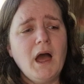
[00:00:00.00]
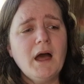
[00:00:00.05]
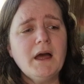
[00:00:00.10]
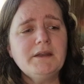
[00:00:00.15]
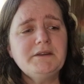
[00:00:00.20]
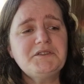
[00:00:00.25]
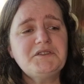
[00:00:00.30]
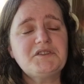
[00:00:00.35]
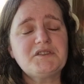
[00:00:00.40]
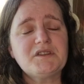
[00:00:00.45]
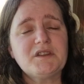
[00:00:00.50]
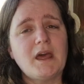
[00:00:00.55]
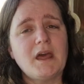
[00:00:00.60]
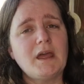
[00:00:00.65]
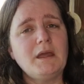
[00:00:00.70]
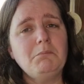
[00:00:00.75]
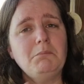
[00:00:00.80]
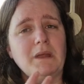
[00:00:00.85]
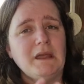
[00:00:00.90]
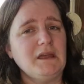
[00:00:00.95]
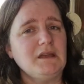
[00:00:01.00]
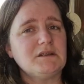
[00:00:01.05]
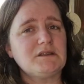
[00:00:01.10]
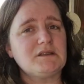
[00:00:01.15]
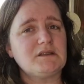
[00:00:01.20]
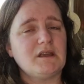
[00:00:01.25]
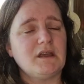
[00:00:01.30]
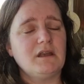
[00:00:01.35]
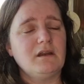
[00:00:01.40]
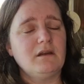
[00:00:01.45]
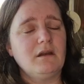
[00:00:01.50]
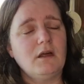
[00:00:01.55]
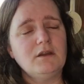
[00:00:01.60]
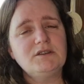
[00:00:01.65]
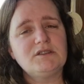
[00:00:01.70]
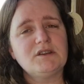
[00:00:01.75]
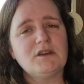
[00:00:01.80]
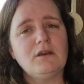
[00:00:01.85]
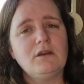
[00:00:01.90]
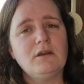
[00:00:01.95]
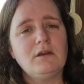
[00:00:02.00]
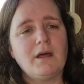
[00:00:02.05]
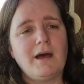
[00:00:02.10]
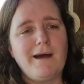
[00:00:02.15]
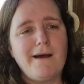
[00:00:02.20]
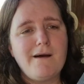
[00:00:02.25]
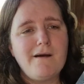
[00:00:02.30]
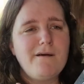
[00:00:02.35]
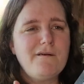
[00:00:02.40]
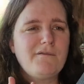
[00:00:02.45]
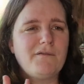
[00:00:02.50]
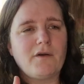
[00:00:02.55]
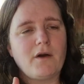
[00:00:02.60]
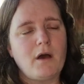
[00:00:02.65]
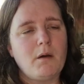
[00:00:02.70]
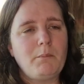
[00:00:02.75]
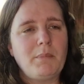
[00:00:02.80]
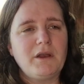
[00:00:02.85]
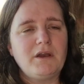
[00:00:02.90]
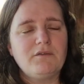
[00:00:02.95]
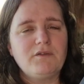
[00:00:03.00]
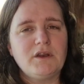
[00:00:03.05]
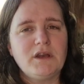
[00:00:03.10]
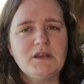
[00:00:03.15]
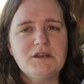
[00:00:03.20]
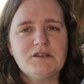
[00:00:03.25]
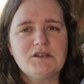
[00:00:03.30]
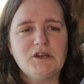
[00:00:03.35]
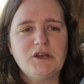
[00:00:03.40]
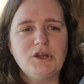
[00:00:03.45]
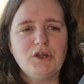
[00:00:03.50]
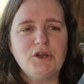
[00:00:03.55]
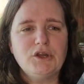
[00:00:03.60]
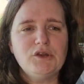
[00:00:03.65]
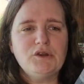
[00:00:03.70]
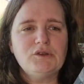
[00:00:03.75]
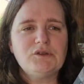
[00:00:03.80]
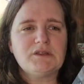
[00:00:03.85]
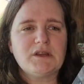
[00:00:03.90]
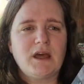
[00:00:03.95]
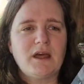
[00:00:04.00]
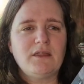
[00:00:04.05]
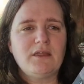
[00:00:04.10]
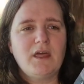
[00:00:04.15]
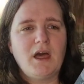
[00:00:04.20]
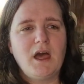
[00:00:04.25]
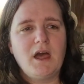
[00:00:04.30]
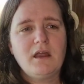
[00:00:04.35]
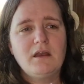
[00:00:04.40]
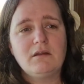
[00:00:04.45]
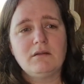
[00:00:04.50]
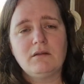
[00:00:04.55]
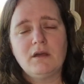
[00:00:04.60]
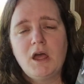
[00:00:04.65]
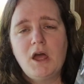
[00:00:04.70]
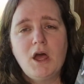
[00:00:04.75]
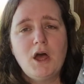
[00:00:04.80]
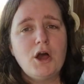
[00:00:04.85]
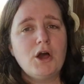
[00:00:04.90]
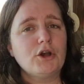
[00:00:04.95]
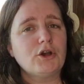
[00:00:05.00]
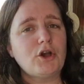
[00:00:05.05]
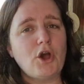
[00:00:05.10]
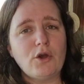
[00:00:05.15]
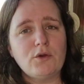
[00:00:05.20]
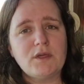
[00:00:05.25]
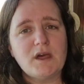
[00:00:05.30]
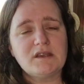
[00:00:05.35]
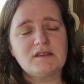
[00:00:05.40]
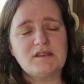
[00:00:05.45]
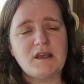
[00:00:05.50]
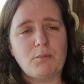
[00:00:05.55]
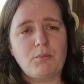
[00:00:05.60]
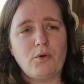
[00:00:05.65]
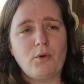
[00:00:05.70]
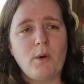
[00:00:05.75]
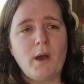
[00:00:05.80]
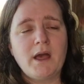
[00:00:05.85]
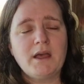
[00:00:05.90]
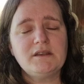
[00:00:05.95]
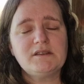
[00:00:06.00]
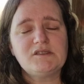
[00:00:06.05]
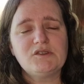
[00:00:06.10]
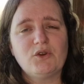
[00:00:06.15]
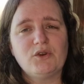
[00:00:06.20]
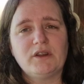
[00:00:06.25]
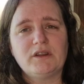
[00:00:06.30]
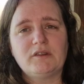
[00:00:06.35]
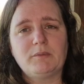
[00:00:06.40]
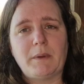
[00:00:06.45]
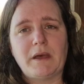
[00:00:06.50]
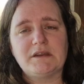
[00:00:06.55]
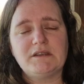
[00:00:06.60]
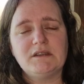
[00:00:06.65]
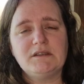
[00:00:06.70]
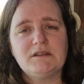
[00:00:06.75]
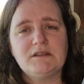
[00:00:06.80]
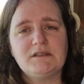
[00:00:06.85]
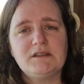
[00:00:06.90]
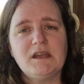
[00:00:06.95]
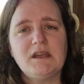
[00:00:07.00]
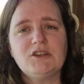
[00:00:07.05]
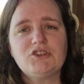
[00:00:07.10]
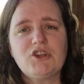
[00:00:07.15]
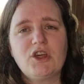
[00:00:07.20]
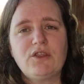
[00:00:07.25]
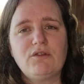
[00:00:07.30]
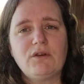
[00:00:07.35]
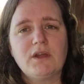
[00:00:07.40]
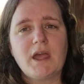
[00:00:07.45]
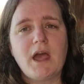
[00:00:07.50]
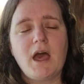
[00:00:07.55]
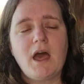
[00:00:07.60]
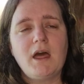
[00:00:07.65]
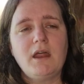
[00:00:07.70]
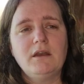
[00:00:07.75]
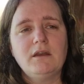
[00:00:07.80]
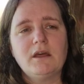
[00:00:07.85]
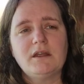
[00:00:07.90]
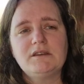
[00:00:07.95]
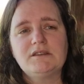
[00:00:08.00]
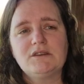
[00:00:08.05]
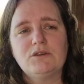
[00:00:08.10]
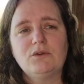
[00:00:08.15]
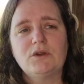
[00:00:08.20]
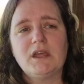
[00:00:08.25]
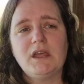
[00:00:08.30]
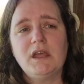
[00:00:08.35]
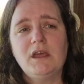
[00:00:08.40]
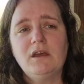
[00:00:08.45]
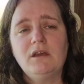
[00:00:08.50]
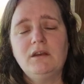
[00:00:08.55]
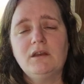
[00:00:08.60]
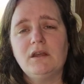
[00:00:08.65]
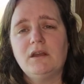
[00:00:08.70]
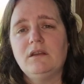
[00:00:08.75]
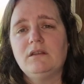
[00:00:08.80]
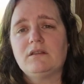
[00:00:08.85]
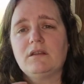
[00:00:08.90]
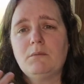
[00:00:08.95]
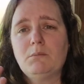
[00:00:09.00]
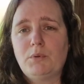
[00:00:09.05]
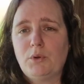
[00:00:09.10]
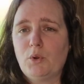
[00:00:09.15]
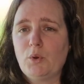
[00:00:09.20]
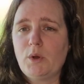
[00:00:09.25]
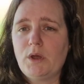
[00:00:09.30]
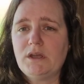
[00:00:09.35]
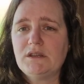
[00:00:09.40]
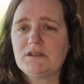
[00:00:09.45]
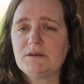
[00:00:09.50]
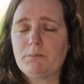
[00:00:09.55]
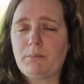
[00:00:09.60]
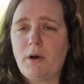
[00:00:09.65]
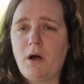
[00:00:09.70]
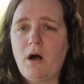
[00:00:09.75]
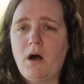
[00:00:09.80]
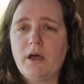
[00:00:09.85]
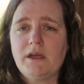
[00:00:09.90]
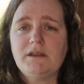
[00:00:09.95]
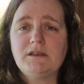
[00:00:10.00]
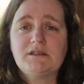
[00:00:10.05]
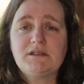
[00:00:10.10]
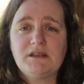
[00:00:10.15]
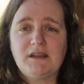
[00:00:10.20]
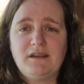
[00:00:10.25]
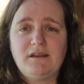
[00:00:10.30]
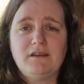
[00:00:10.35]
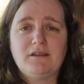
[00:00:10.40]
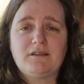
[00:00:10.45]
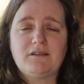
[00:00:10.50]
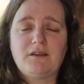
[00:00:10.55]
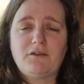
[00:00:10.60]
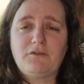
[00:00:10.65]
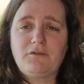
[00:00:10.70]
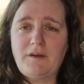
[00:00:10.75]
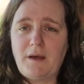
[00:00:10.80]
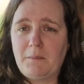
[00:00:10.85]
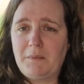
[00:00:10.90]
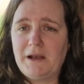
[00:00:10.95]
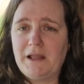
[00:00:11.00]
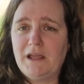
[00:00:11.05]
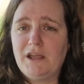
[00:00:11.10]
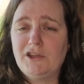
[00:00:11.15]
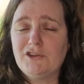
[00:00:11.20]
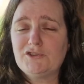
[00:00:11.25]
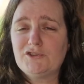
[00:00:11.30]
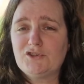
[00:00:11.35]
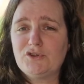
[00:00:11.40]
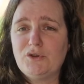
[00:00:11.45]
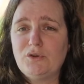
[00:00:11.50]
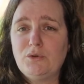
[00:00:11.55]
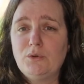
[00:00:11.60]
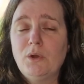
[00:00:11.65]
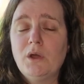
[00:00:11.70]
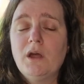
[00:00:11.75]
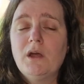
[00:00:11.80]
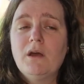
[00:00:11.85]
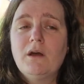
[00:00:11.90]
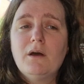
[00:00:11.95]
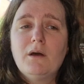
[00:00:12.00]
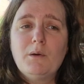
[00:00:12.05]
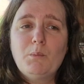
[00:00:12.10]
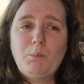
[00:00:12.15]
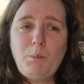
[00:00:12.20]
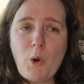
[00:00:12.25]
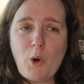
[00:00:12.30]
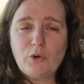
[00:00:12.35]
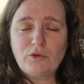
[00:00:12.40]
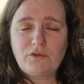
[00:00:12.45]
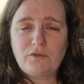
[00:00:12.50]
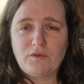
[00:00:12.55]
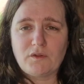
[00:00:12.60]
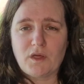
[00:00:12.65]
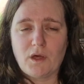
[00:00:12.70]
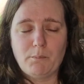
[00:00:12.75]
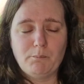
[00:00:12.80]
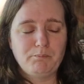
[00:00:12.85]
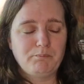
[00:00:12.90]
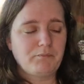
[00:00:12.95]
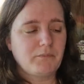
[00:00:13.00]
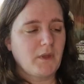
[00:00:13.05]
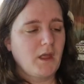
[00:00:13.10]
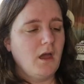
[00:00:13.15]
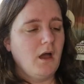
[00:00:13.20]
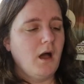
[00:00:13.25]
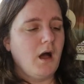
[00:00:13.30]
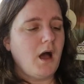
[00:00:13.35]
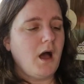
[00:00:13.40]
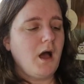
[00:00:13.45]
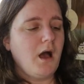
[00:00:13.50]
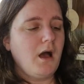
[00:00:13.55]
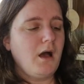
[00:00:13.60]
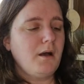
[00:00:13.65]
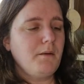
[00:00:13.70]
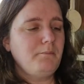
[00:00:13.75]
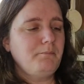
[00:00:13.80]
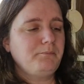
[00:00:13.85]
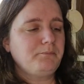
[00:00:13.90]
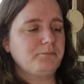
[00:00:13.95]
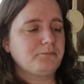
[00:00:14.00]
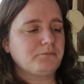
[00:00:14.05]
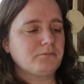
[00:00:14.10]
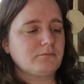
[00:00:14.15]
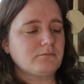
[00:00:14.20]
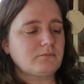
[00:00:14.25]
and they meet in London, have a bit of an interlude, and then go their separate ways, not expecting to see each other again until Kian is employed by Tia's family to box for them. Um,